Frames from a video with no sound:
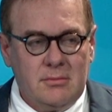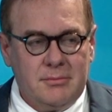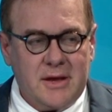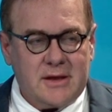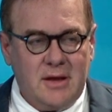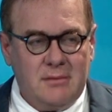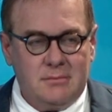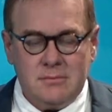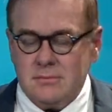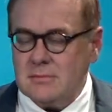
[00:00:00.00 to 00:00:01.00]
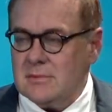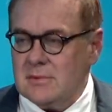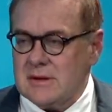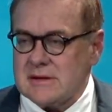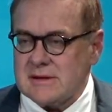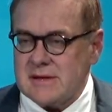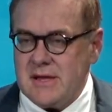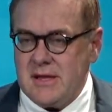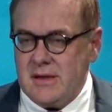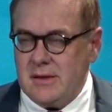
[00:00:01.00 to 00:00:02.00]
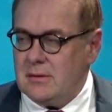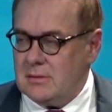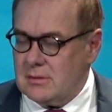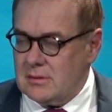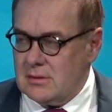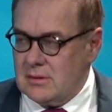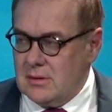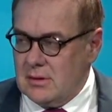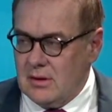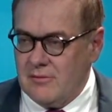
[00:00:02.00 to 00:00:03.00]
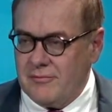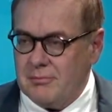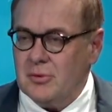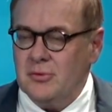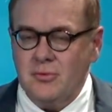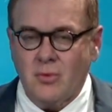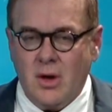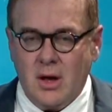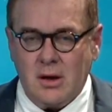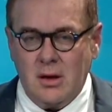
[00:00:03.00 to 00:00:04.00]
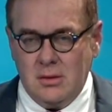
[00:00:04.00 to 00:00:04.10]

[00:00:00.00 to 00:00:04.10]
become a sea of blue water,